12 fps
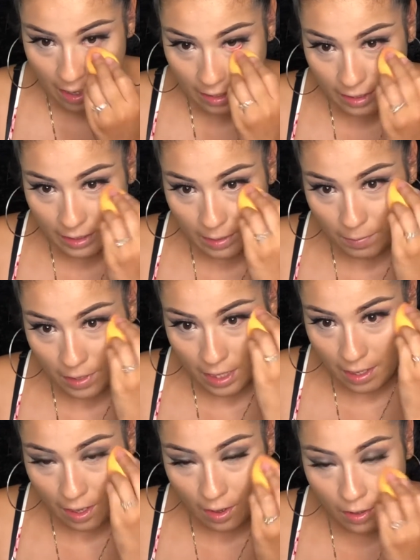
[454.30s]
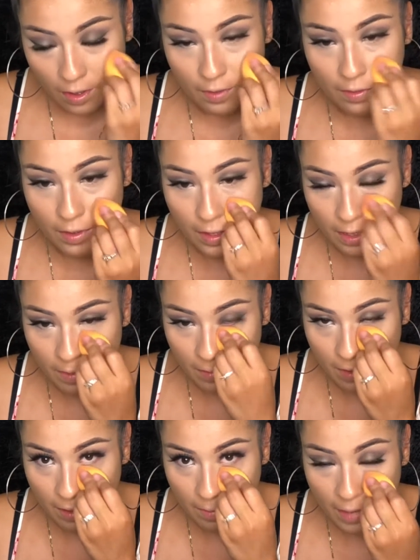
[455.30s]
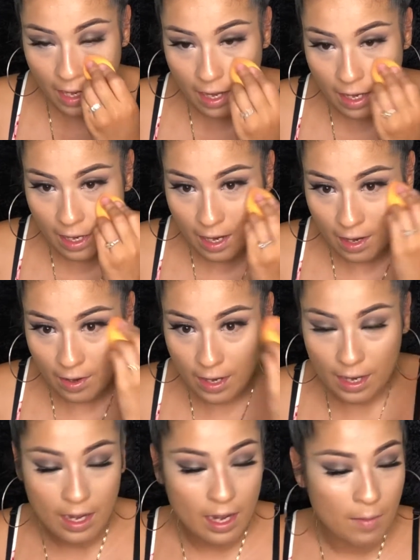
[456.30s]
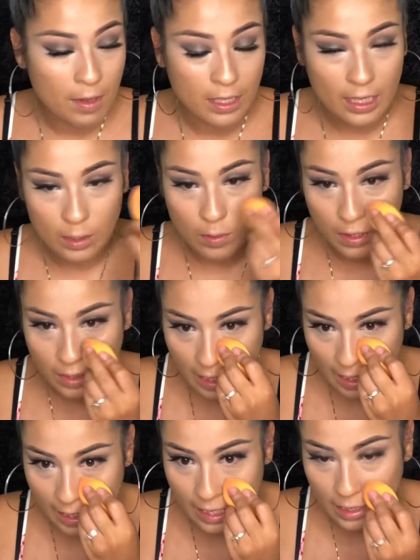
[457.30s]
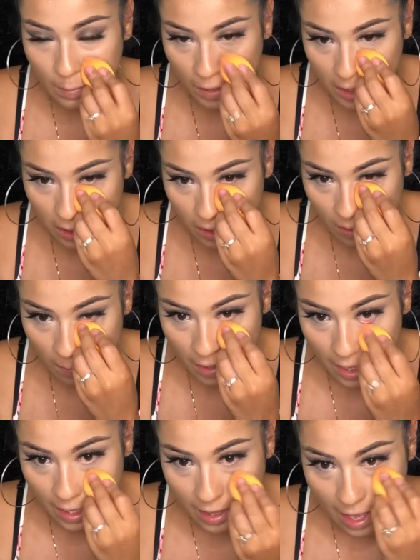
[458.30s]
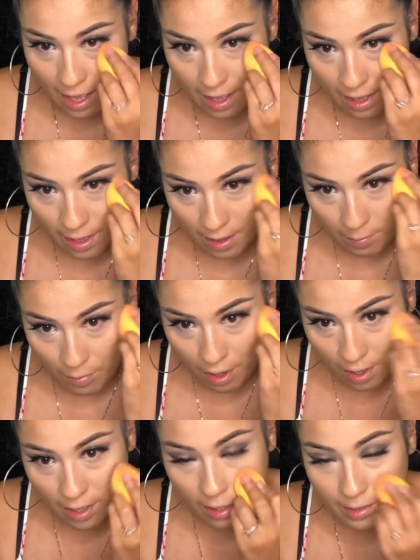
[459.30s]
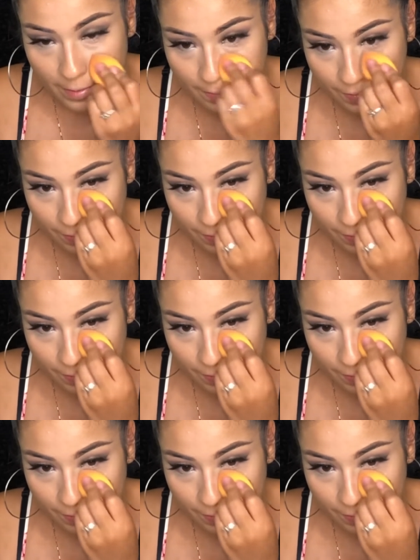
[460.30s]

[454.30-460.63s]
Just apply that all over underneath my eye area, and I'm using this Real Technique sponge to apply that product.